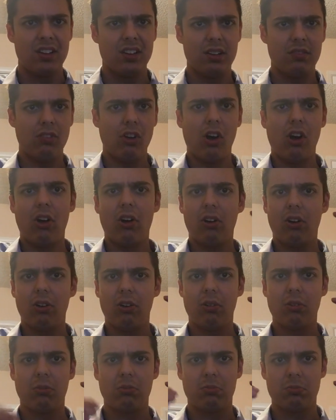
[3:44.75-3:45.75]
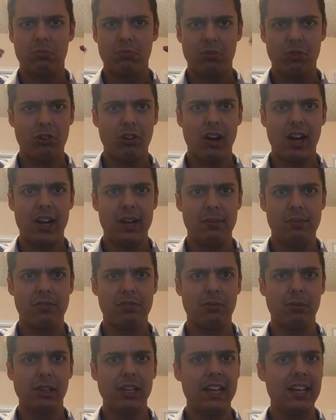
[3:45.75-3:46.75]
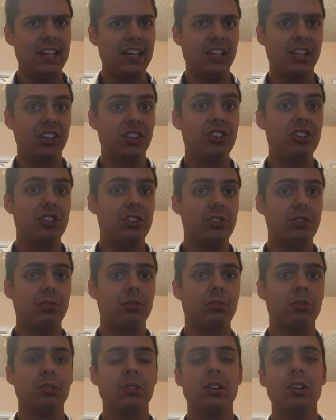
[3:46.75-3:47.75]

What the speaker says: of all crimes relating to